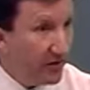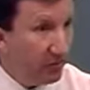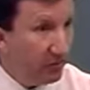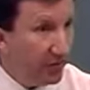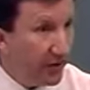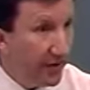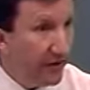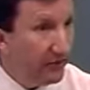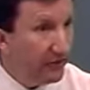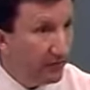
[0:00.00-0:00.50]

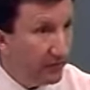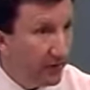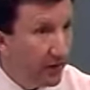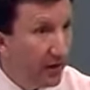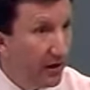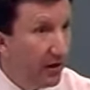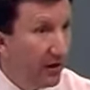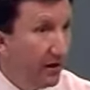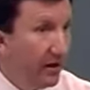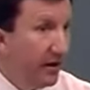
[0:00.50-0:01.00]
place.
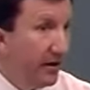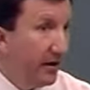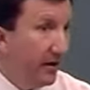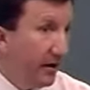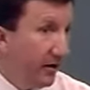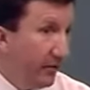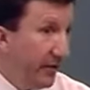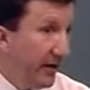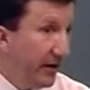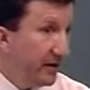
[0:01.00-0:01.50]

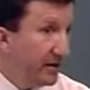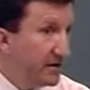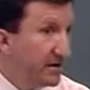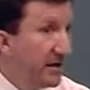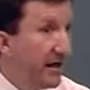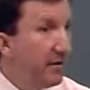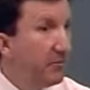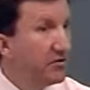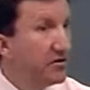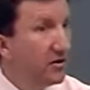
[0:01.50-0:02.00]
We could
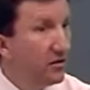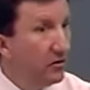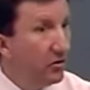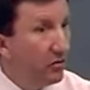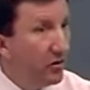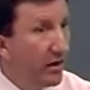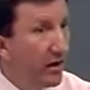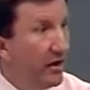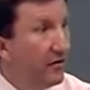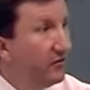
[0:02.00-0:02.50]
establish a
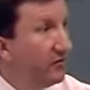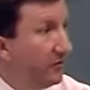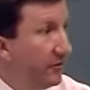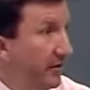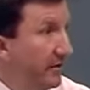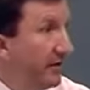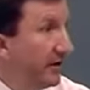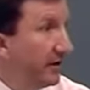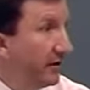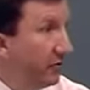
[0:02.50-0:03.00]
location. We
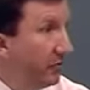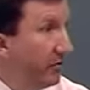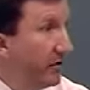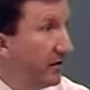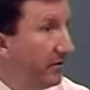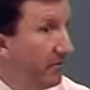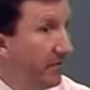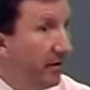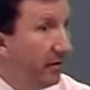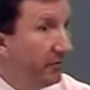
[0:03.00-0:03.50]
think it'll really
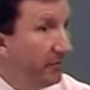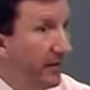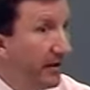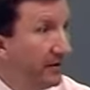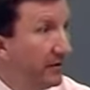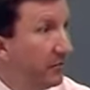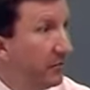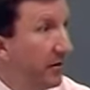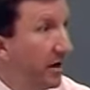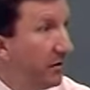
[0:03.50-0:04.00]
make
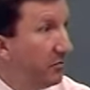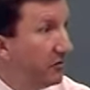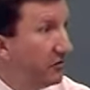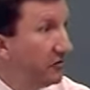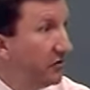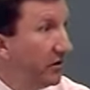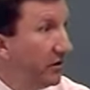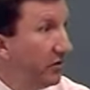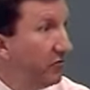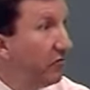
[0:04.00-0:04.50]
the Bible
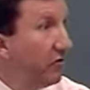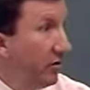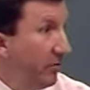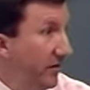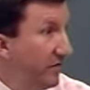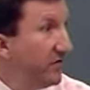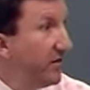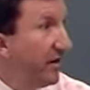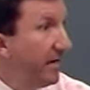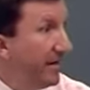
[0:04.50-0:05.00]
study grow.
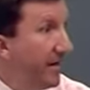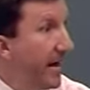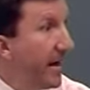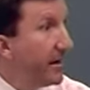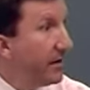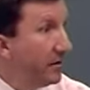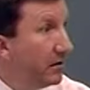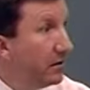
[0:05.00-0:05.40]
We've done that,